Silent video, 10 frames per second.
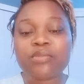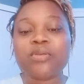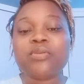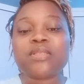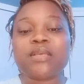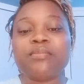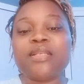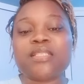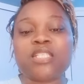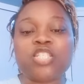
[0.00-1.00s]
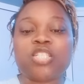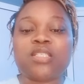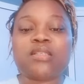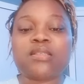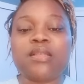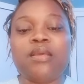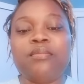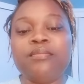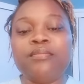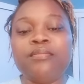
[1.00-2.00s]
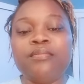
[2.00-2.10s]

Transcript: May you stay blessed in Jesus' name.